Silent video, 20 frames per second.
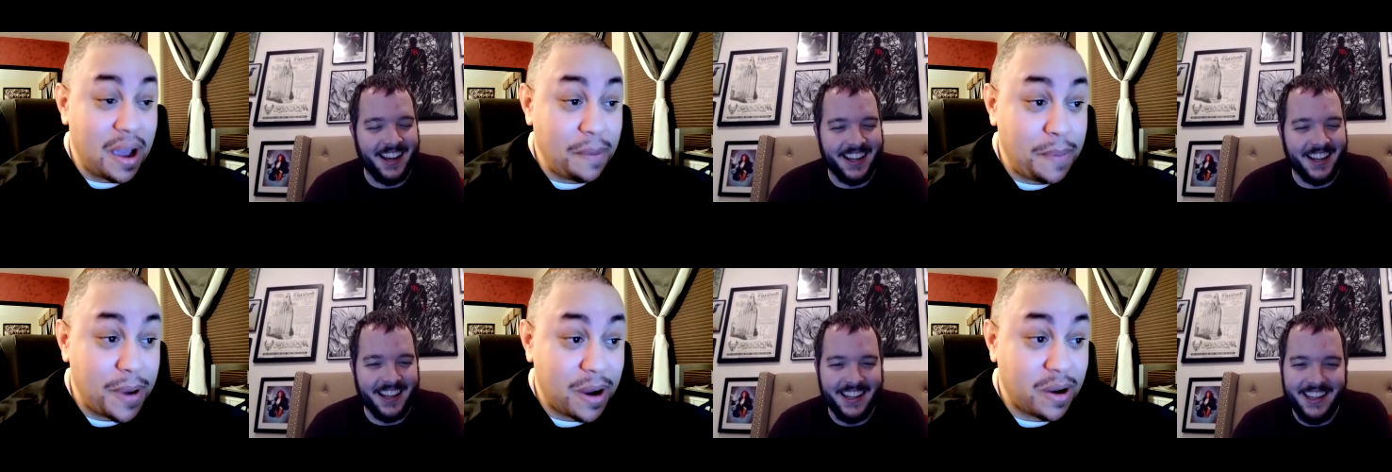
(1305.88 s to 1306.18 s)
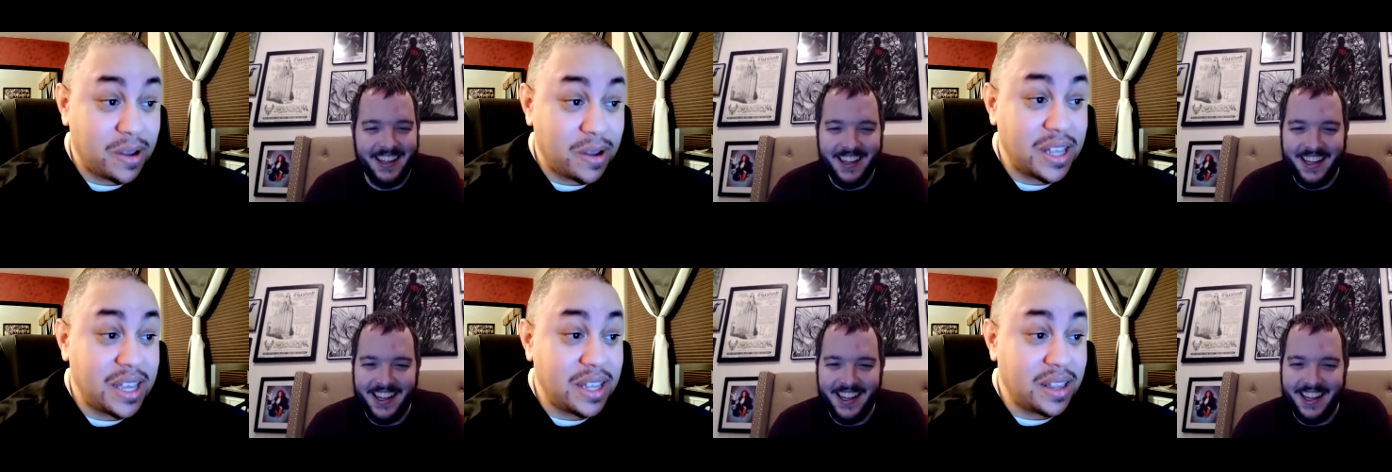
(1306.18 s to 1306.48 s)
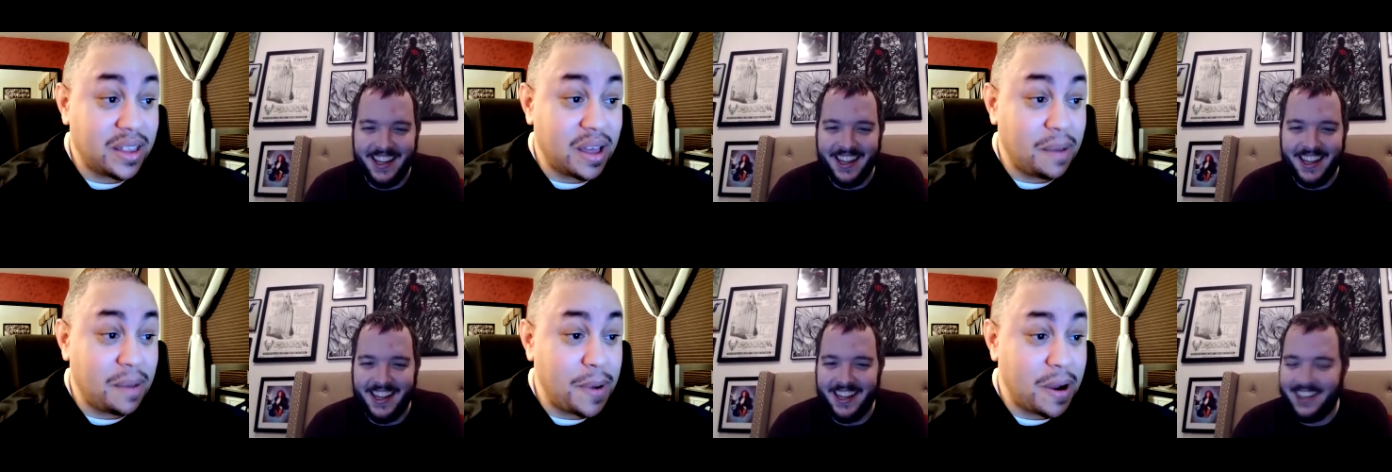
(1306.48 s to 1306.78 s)

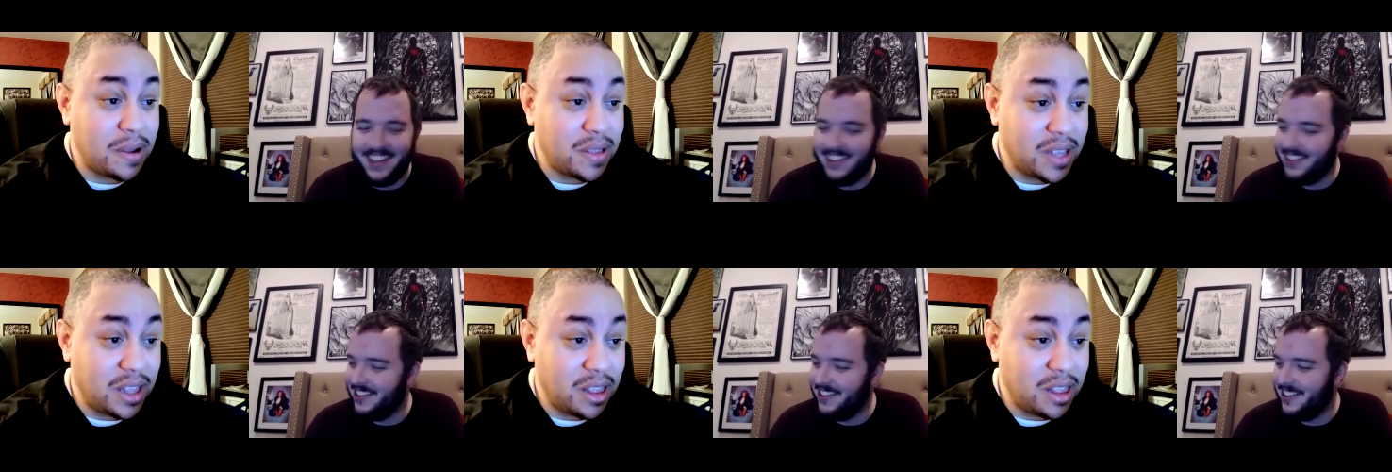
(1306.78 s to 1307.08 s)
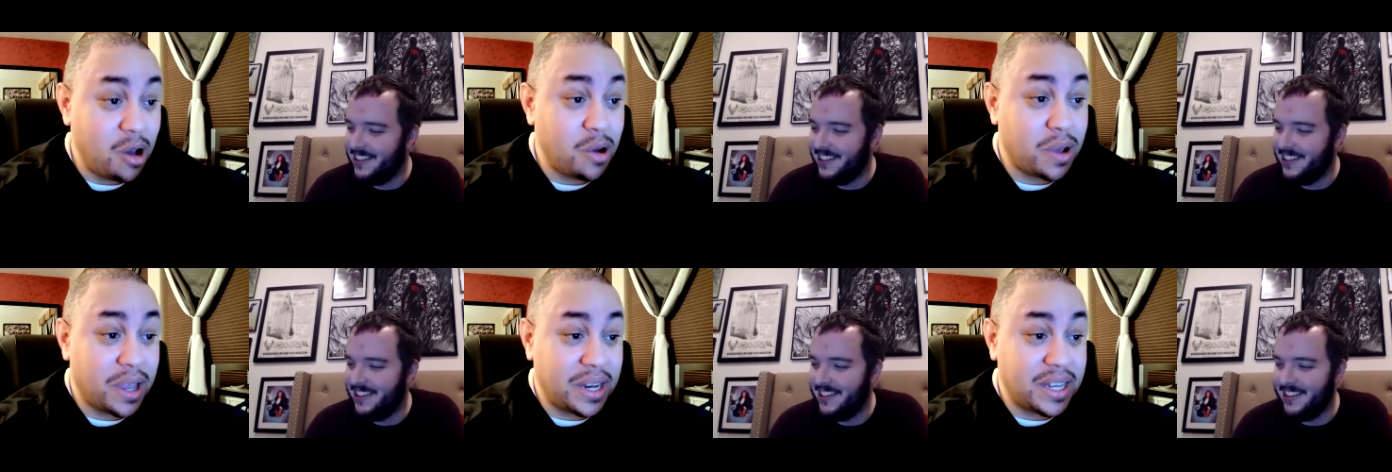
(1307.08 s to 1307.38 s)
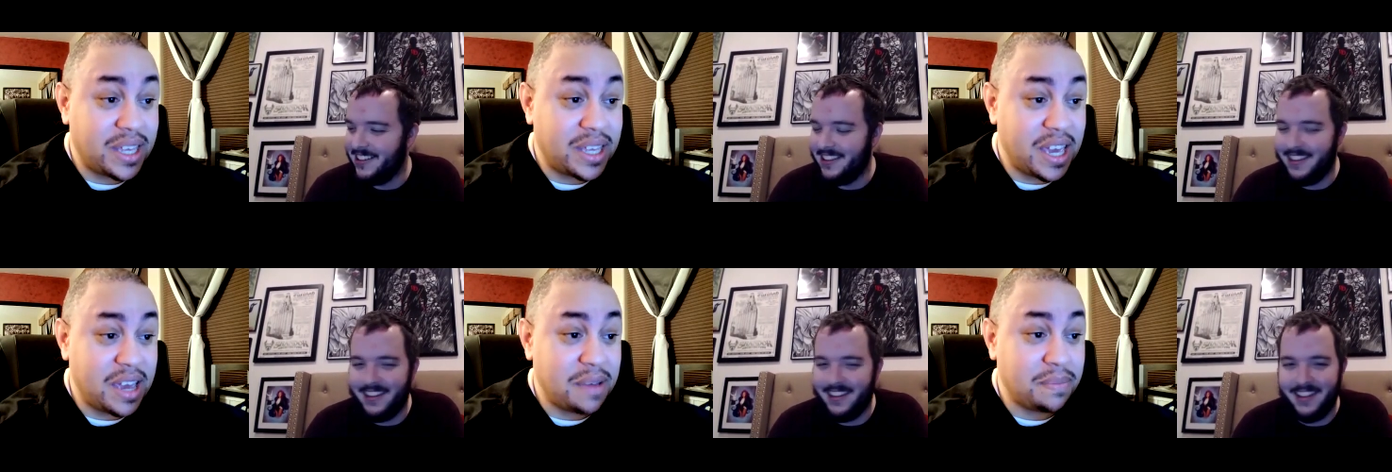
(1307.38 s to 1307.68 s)
Speaker 1: apparently Logan
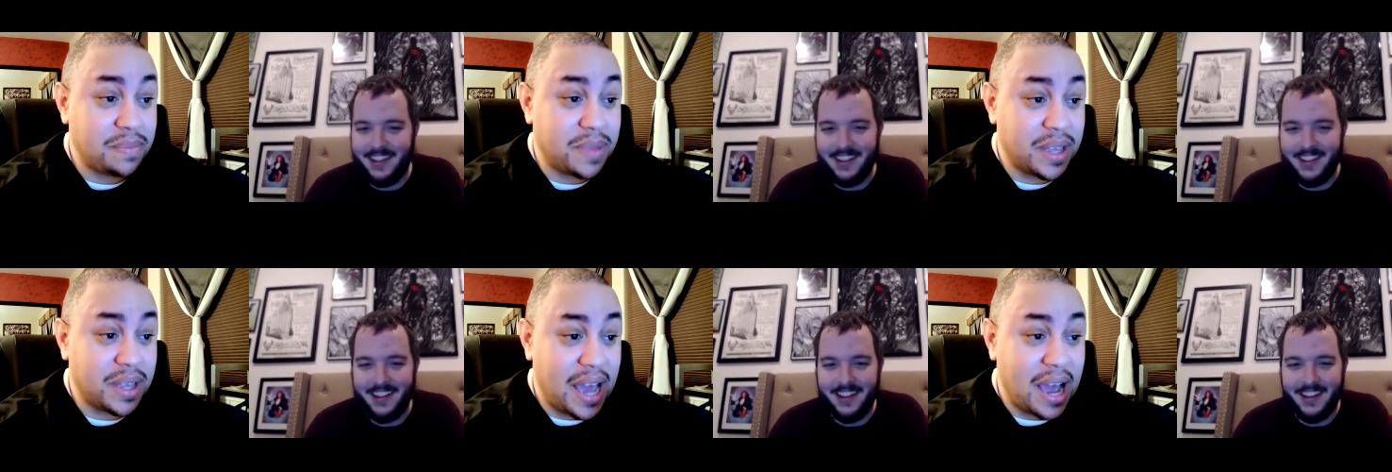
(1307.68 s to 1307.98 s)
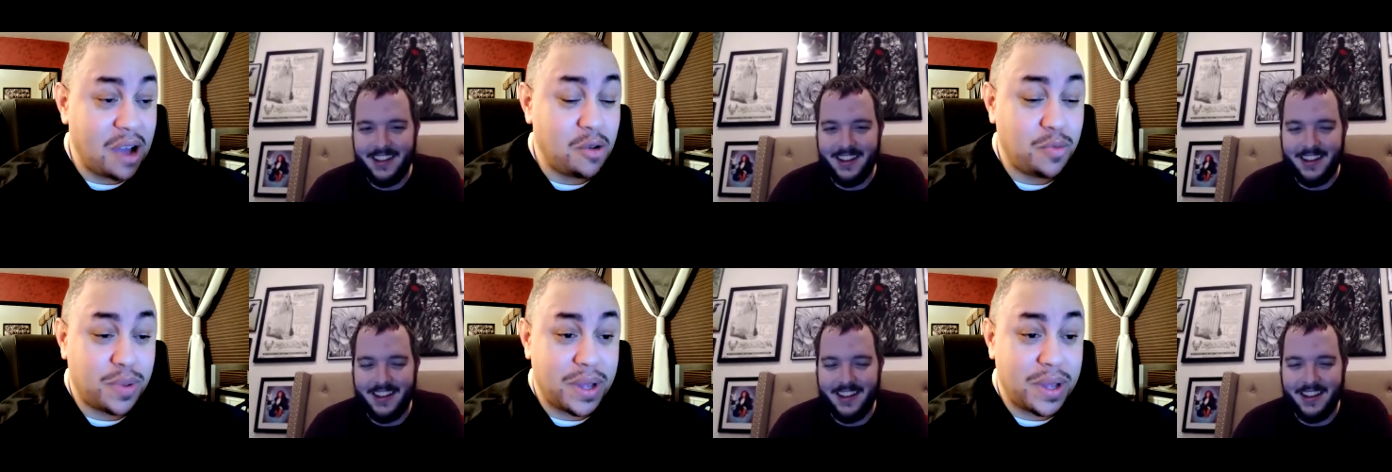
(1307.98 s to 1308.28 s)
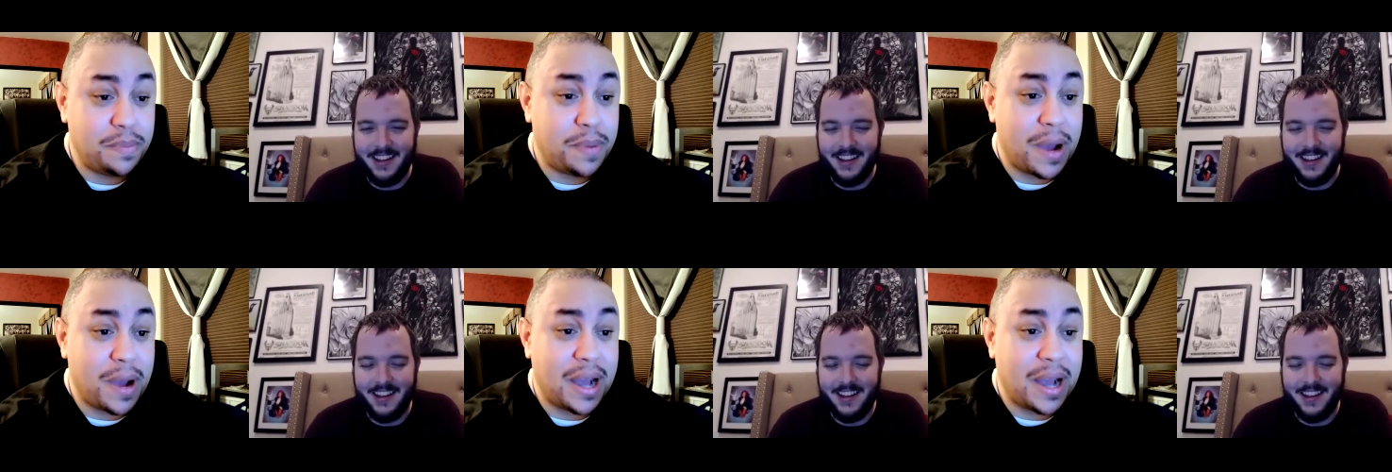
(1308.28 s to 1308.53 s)
Kim, the guy who played